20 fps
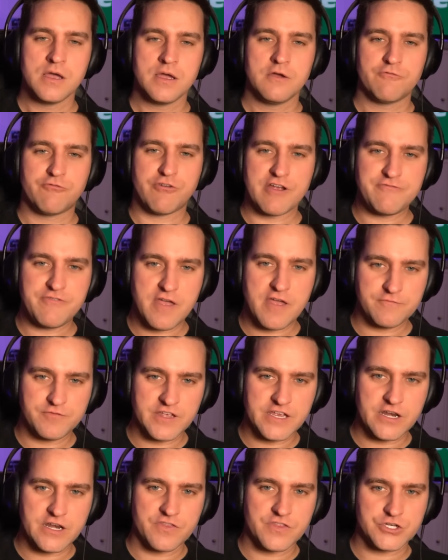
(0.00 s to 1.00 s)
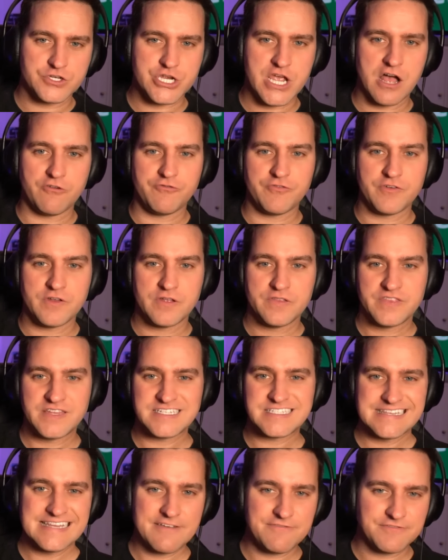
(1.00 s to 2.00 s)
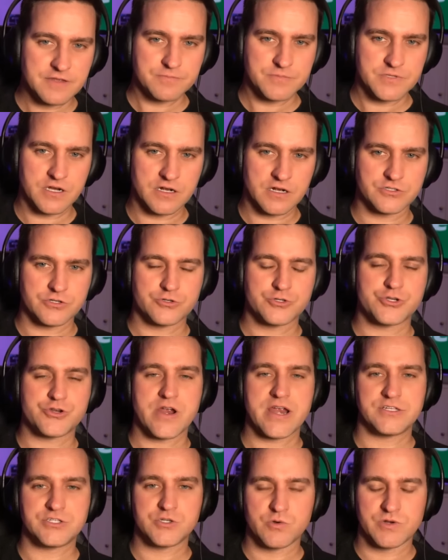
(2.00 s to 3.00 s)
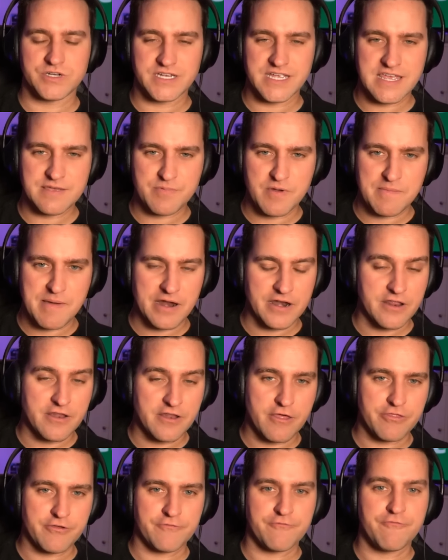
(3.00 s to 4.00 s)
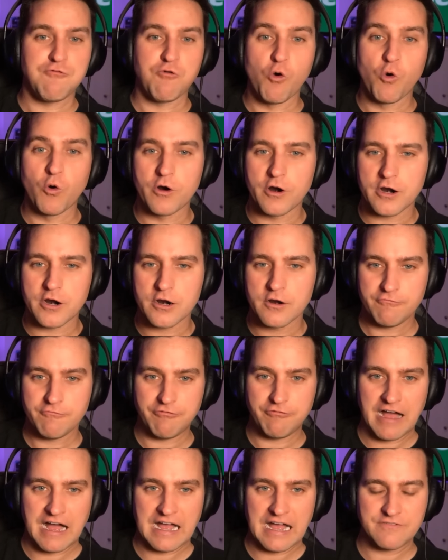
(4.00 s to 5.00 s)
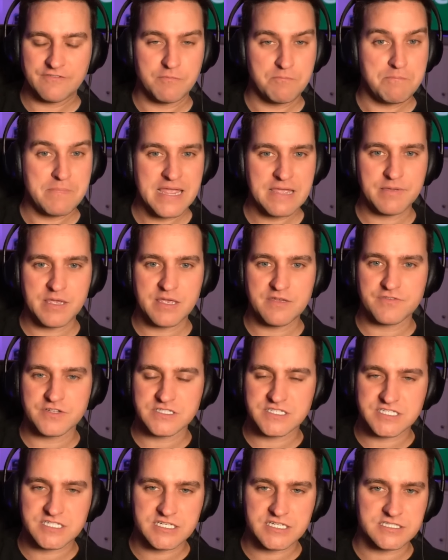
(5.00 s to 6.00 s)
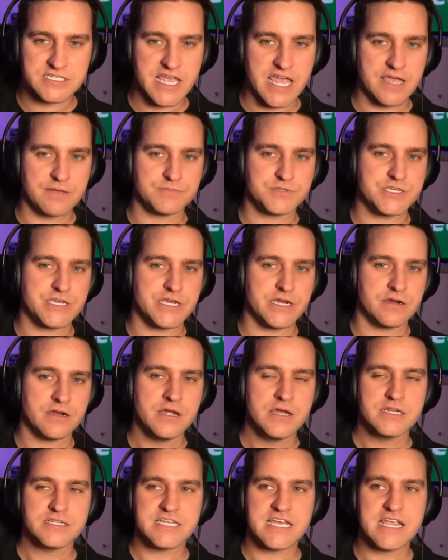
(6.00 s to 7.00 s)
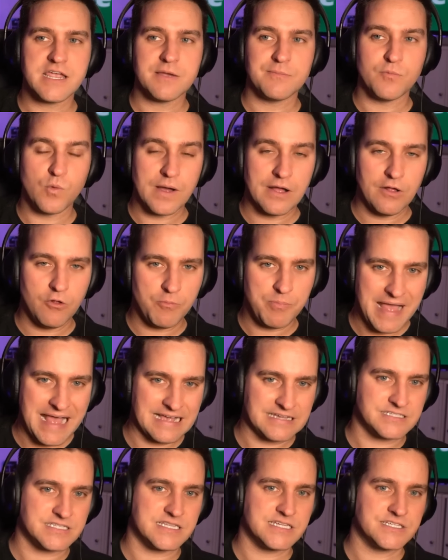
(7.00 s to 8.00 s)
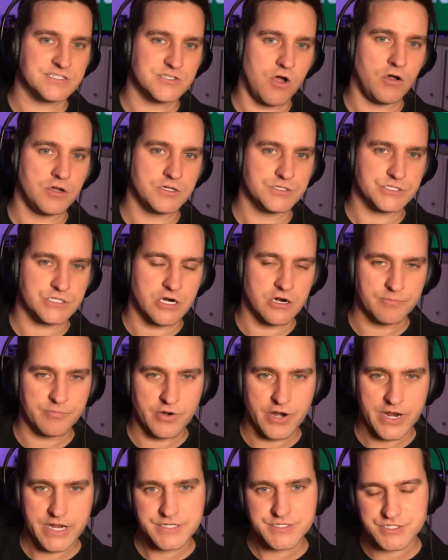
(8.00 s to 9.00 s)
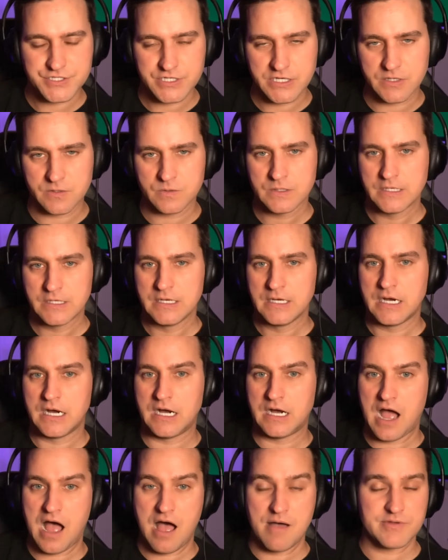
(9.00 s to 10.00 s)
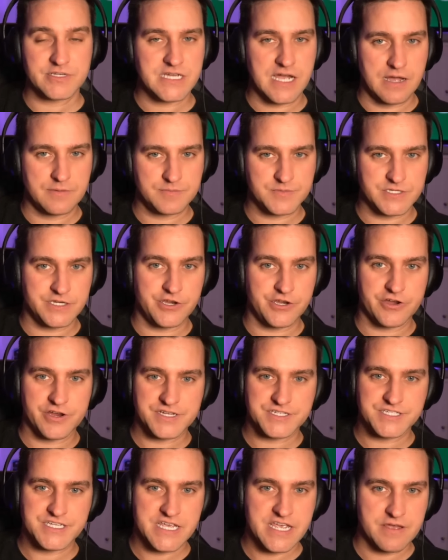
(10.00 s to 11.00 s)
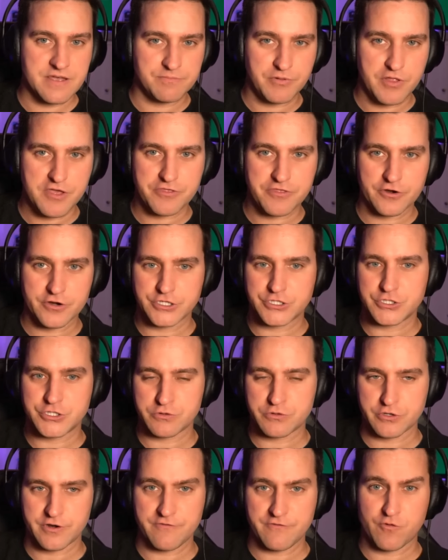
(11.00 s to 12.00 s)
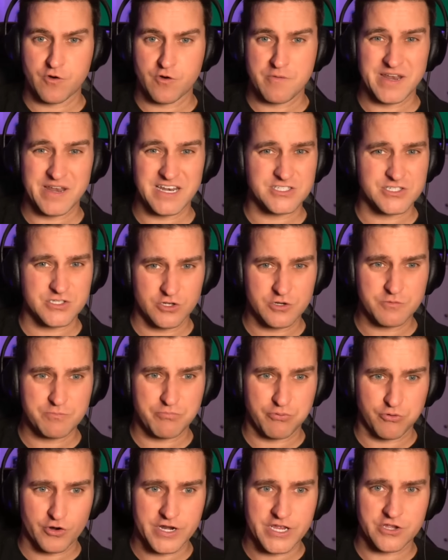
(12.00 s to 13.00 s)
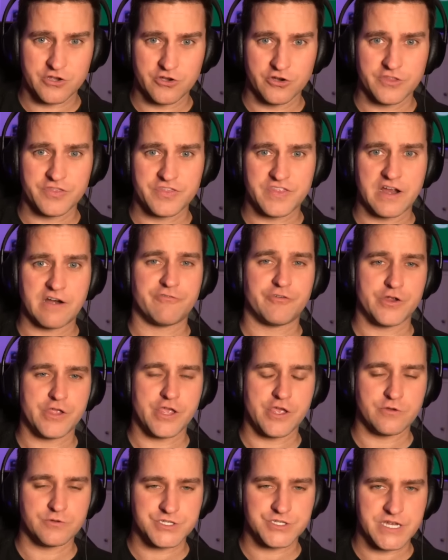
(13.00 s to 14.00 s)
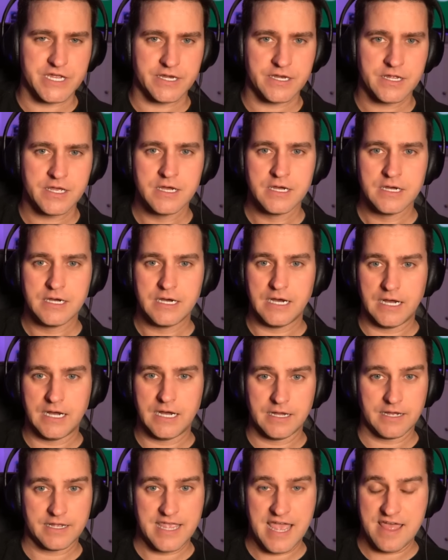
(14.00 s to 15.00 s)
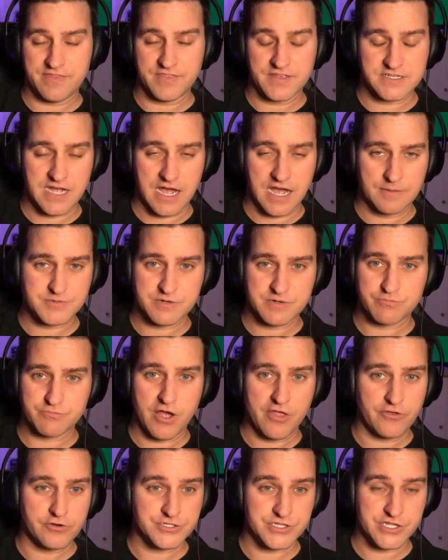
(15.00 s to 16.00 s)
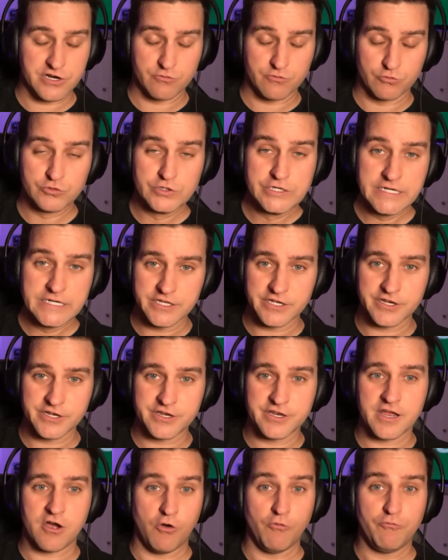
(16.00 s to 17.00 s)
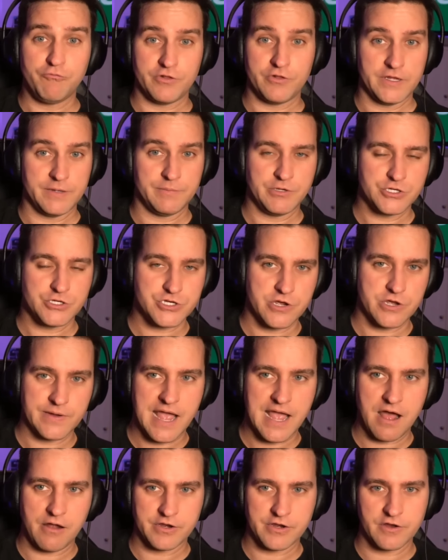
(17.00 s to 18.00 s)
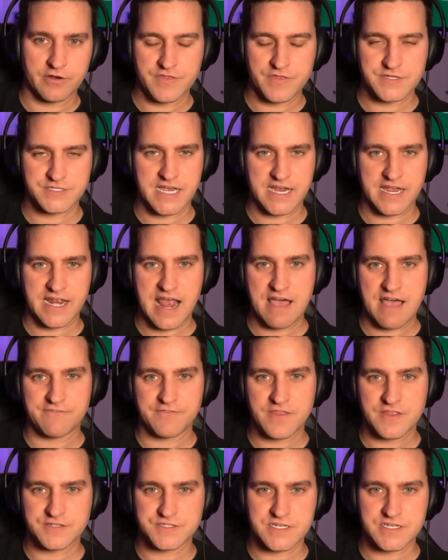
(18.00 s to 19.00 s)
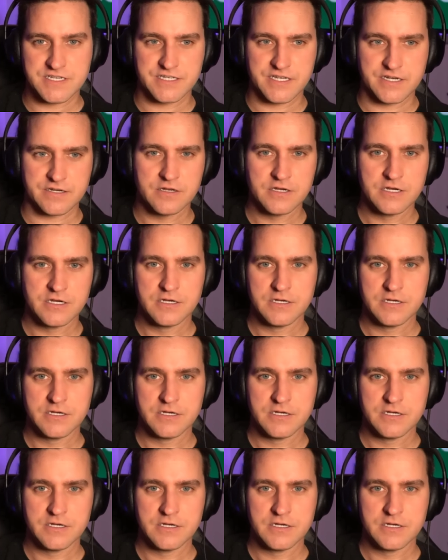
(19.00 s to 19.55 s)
Fred VanVleet on the shelf. This left adductor strain is going to keep him out another four, five, maybe even six games here, take him well past this all star break. So, uh, Amen Thompson, you're going to see him play 32, 34 minutes. Looked pretty good there for Houston. Uh, again, the Thompson brothers, they're really going to hopefully be showing out here in the second half of this season.